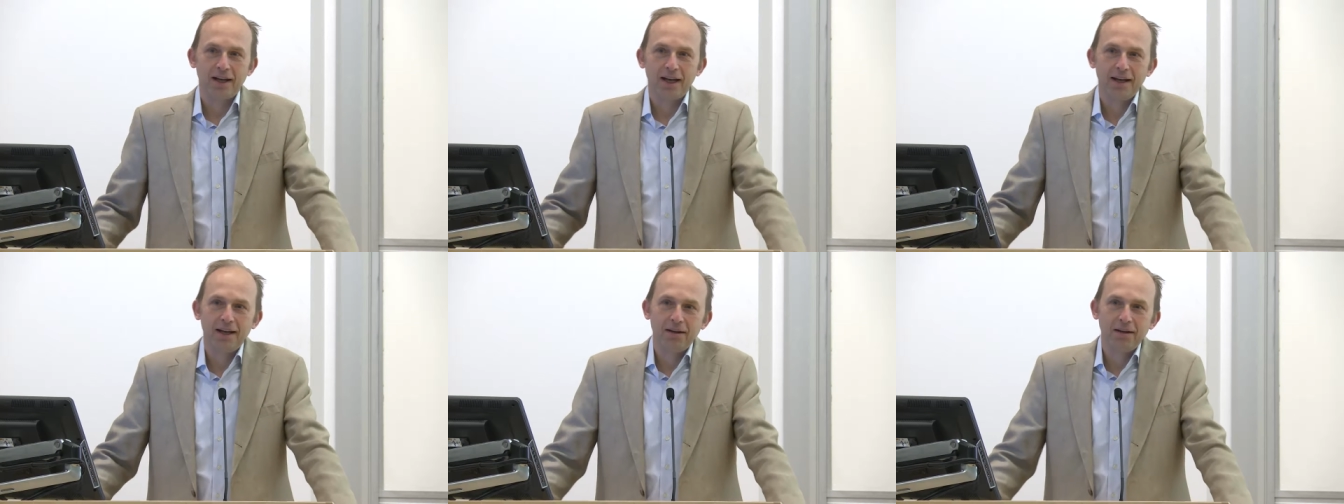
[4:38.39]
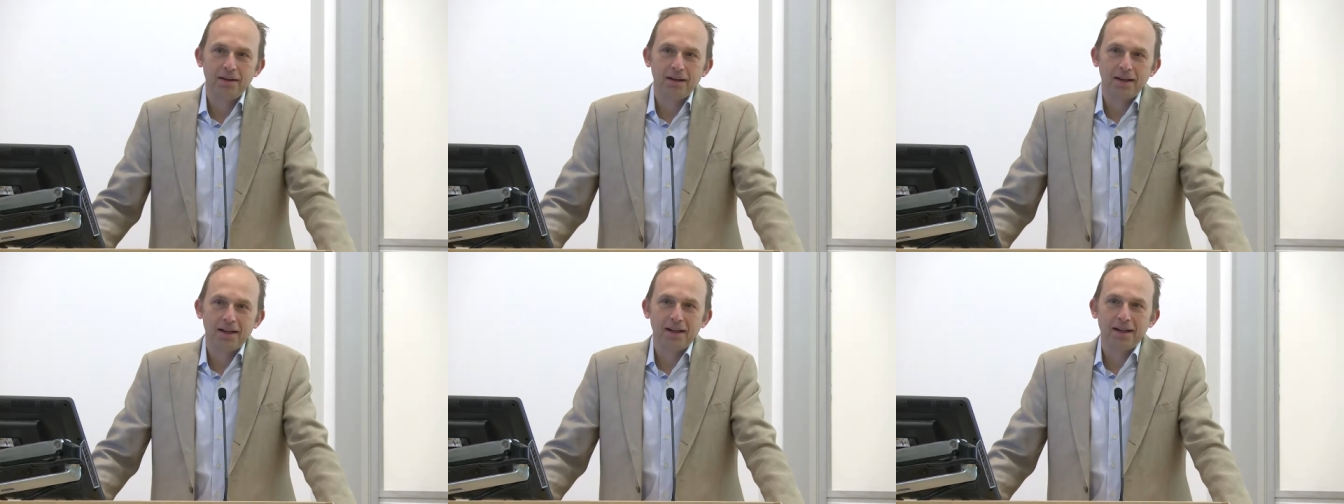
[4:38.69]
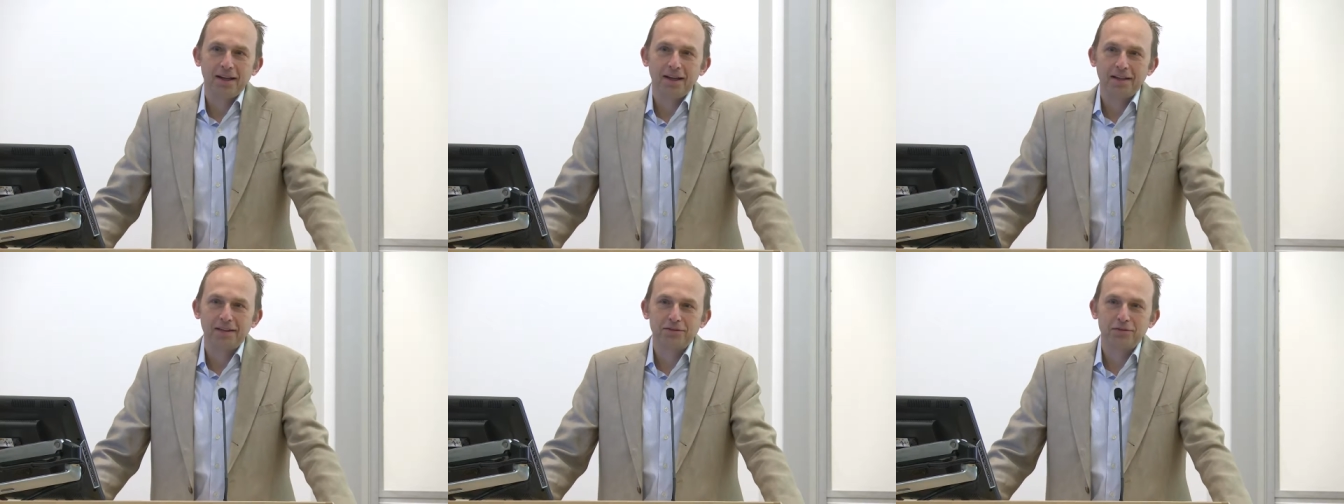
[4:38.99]
And it,
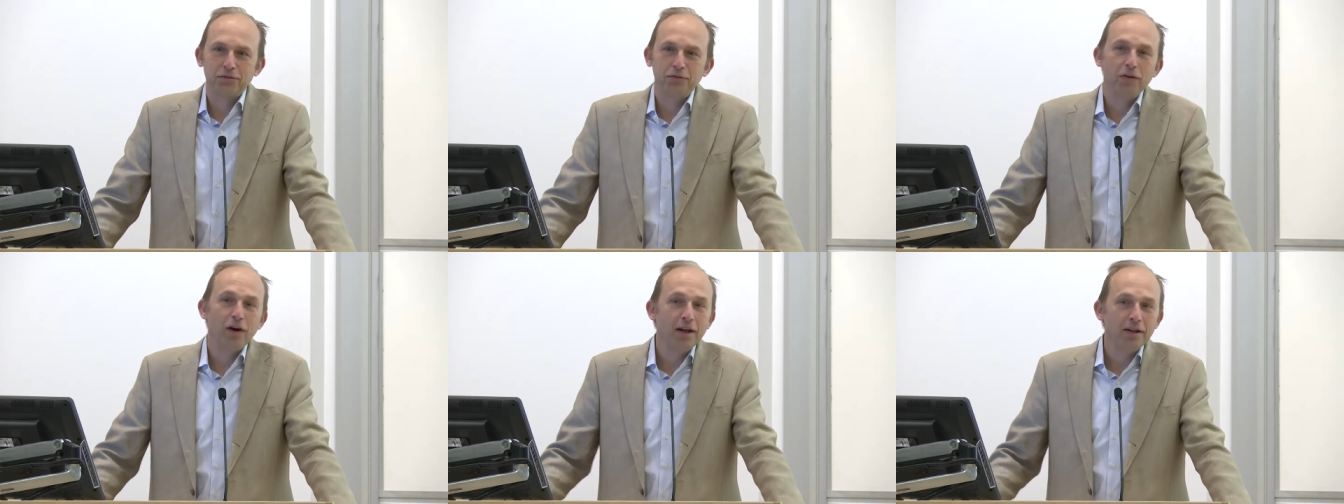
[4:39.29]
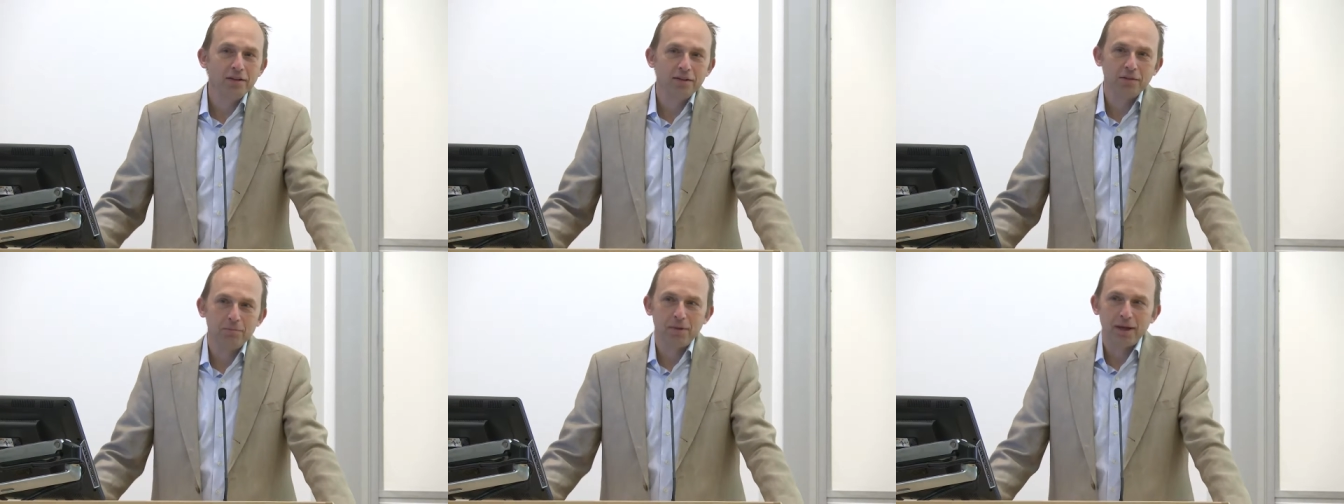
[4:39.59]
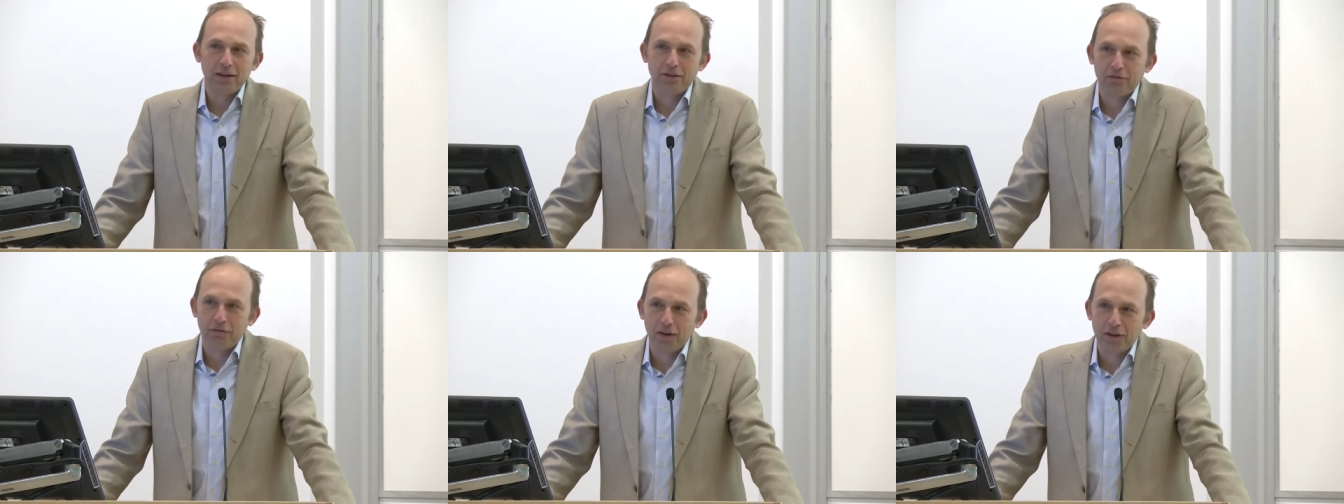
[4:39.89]
it's fun to
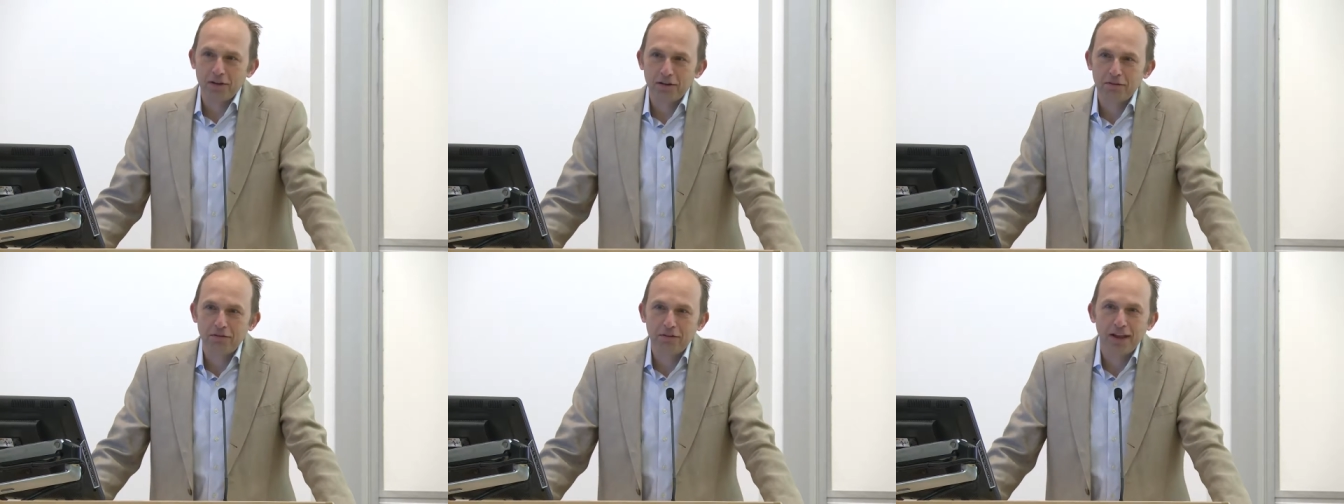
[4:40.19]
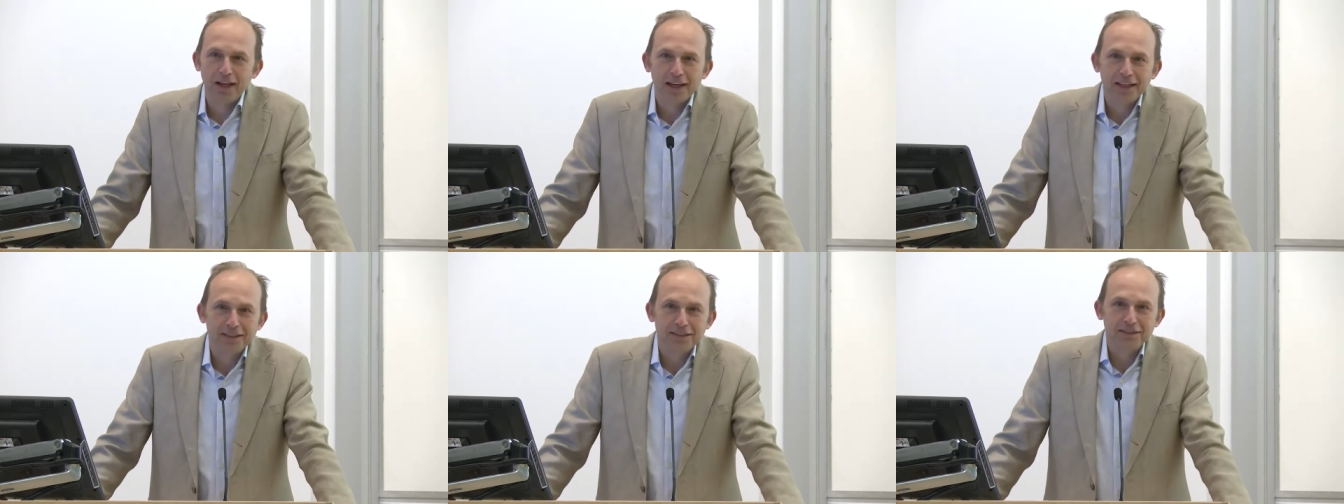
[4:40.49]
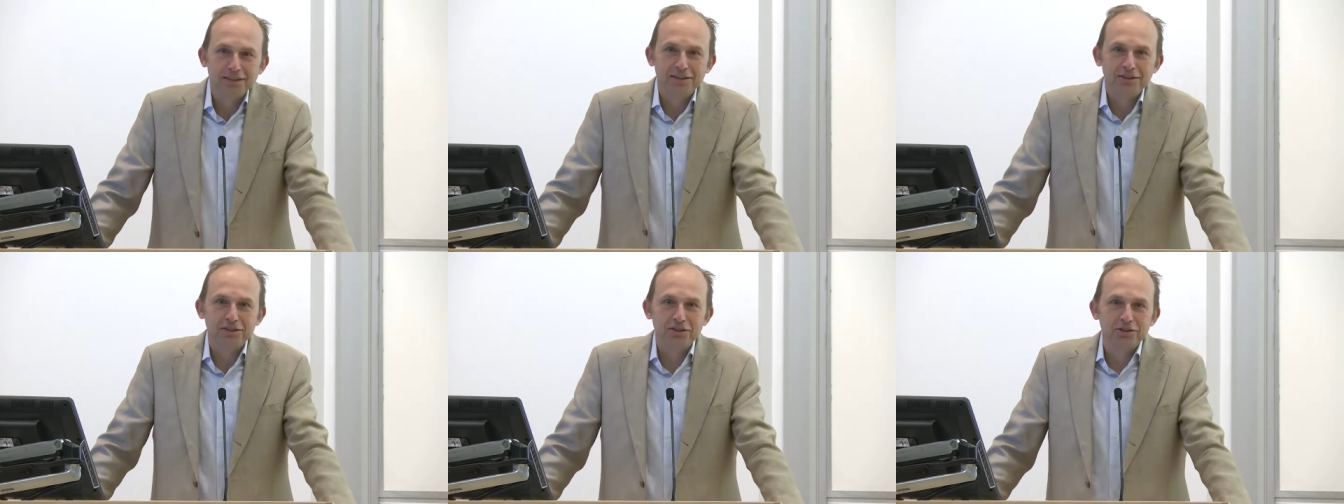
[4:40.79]
make fun of that
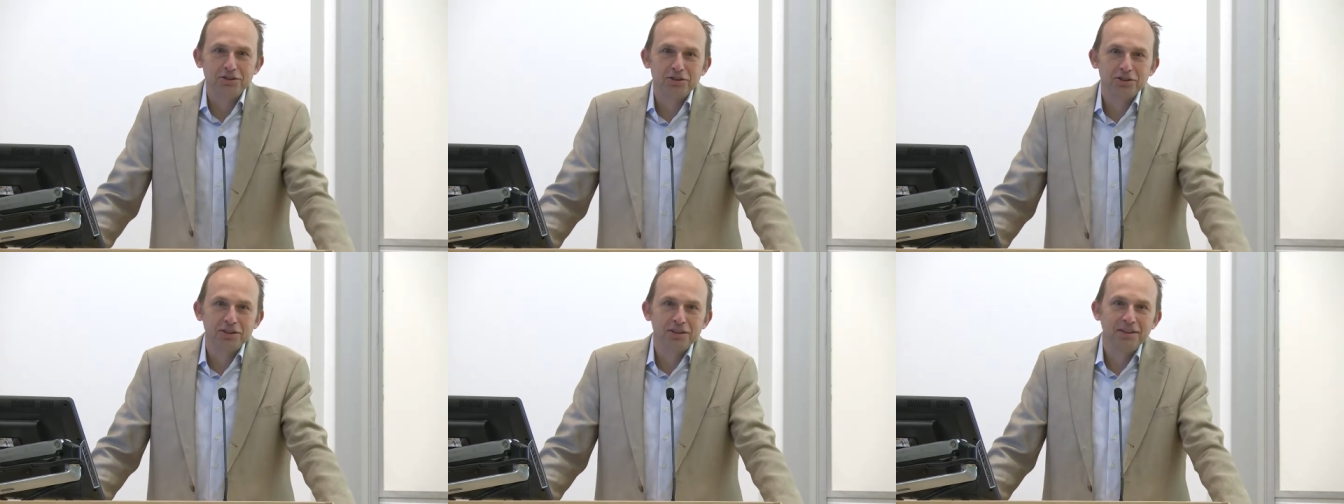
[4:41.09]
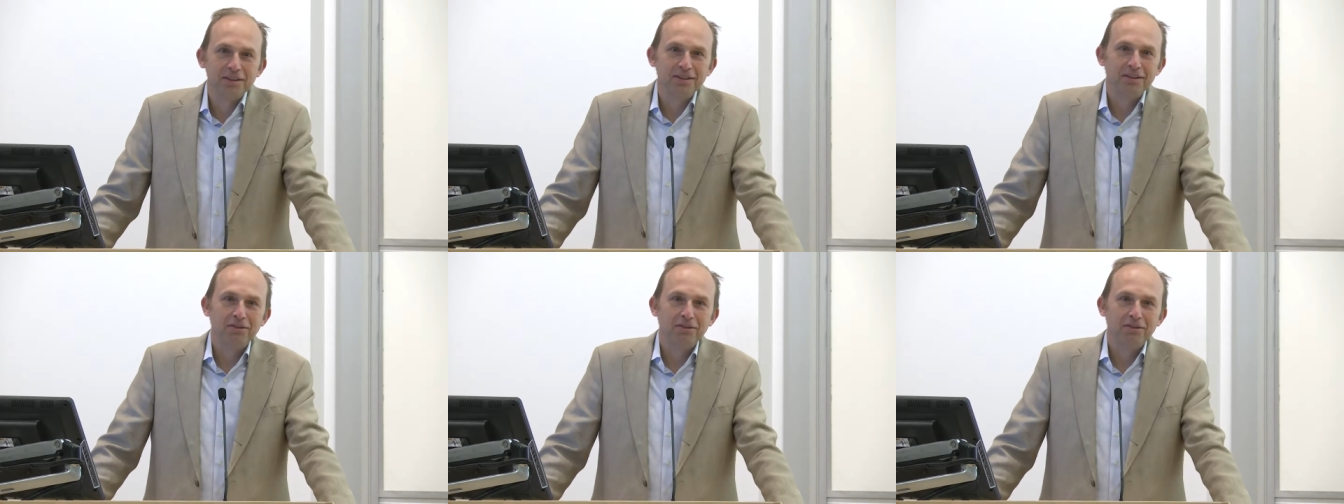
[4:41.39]
institution